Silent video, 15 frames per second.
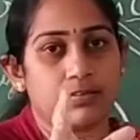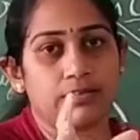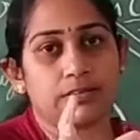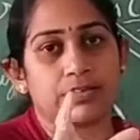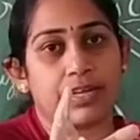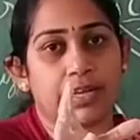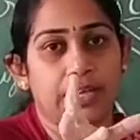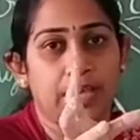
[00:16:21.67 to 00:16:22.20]

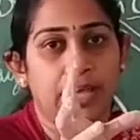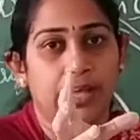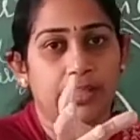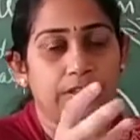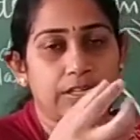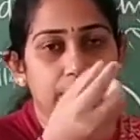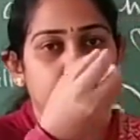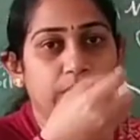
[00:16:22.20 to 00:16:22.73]
trachea,
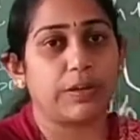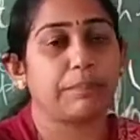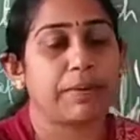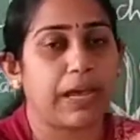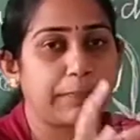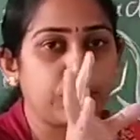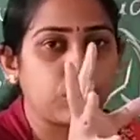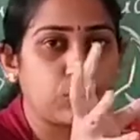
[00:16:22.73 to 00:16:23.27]
that is
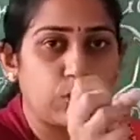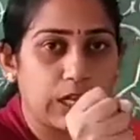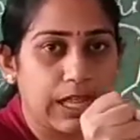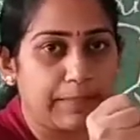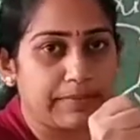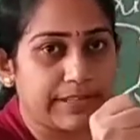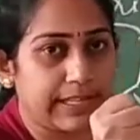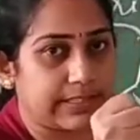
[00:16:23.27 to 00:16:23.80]
windpipe, to
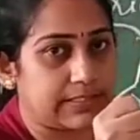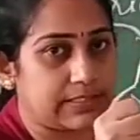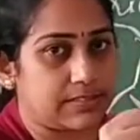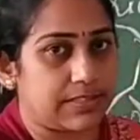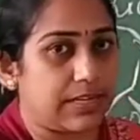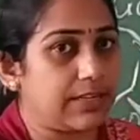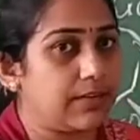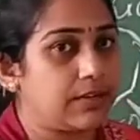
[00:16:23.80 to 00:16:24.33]
collapse like
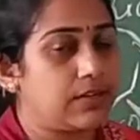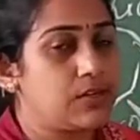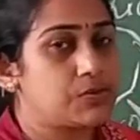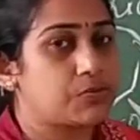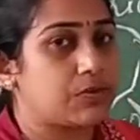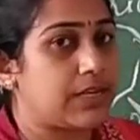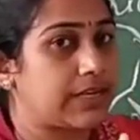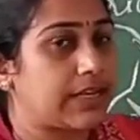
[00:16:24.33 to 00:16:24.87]
this, right?
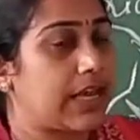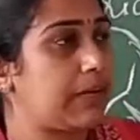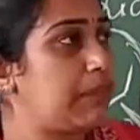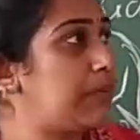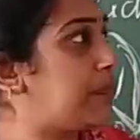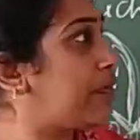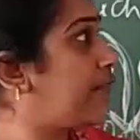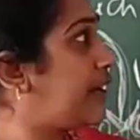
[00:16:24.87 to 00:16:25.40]
So that can
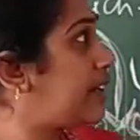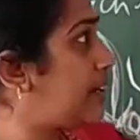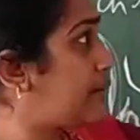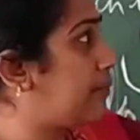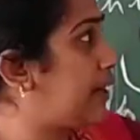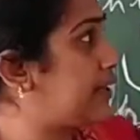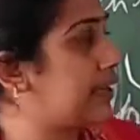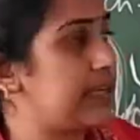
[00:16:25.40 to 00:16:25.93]
be prevented
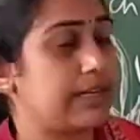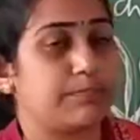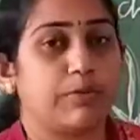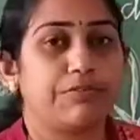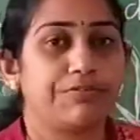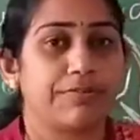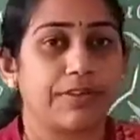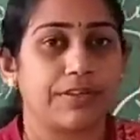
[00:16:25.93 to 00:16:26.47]
by the help
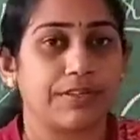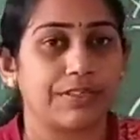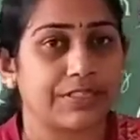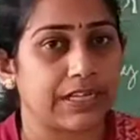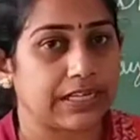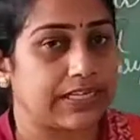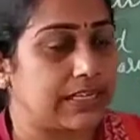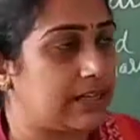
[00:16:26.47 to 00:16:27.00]
of
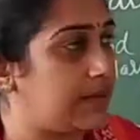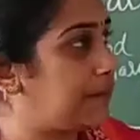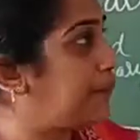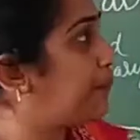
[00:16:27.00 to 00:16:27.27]
trachea.